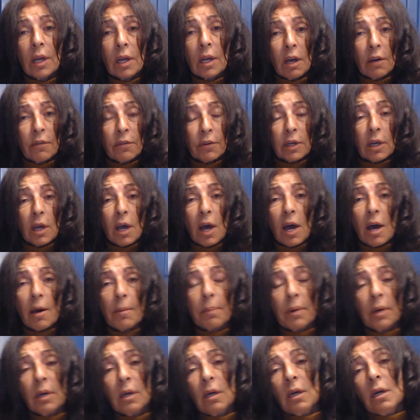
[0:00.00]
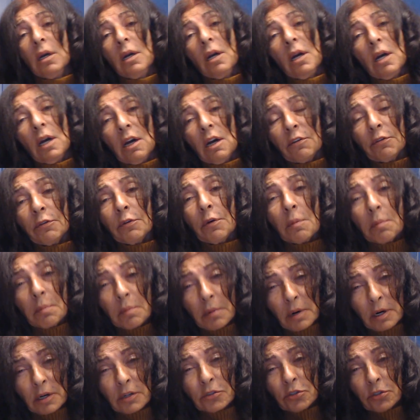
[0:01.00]
of a cup of
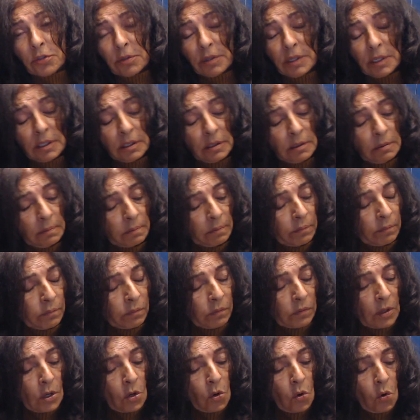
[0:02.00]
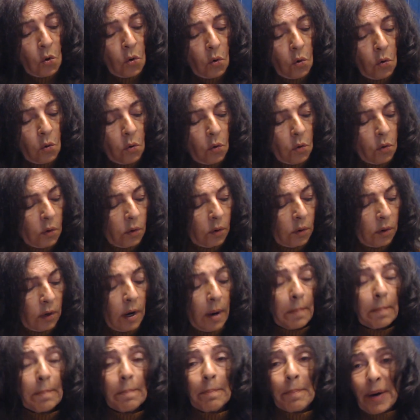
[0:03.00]
margarine
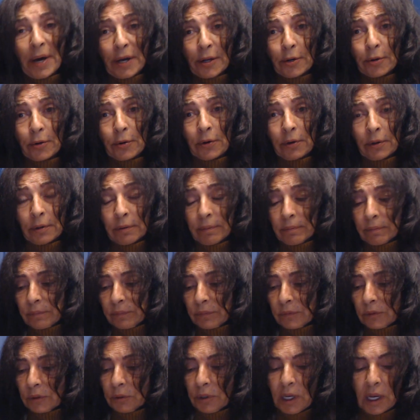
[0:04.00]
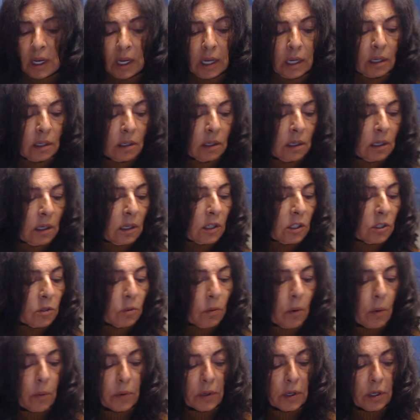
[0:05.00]
or butter, okay?
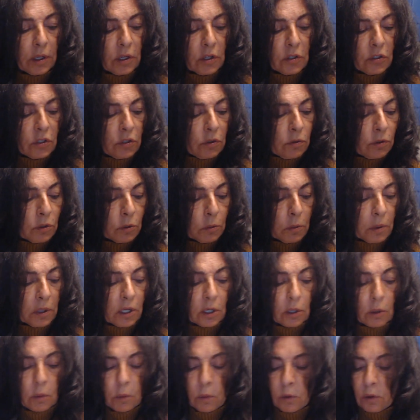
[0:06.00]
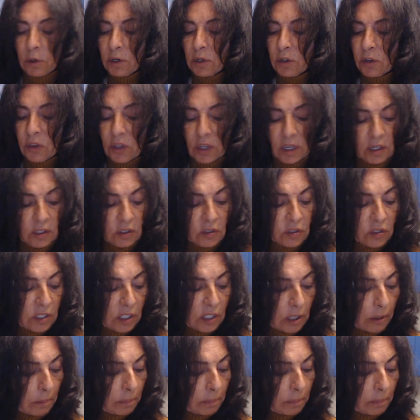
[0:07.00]
What we're going to do is we're going to work this